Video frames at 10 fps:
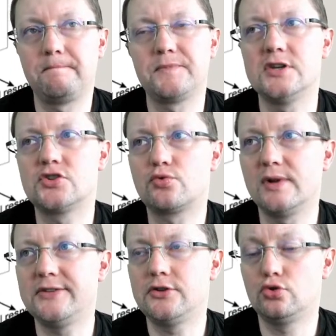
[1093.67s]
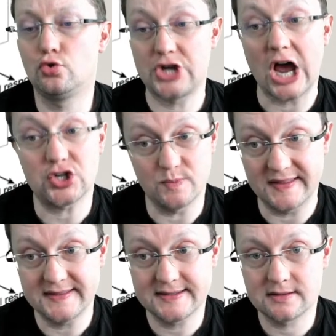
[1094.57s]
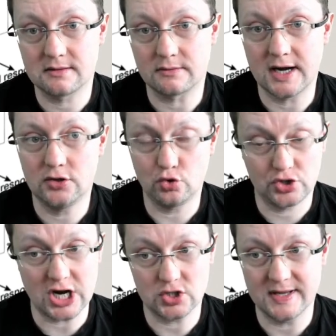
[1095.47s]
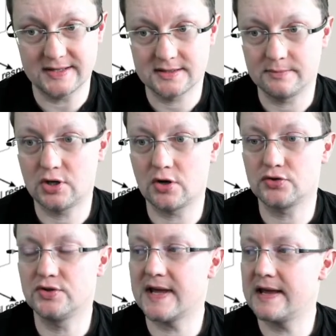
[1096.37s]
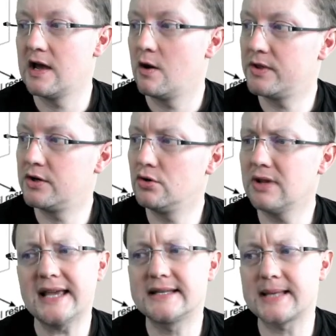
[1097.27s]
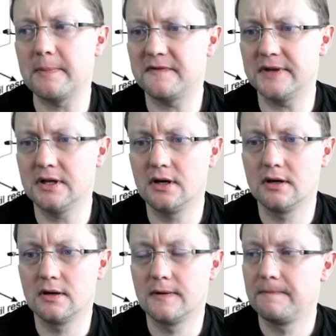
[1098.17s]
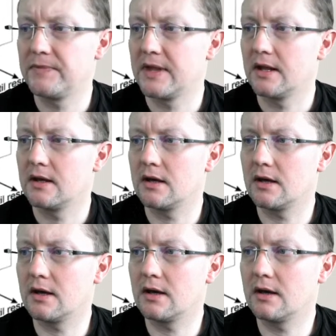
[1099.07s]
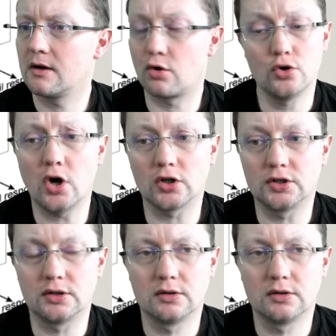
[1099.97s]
is related to judgments, right? To judgments, because you say whether you like something or not.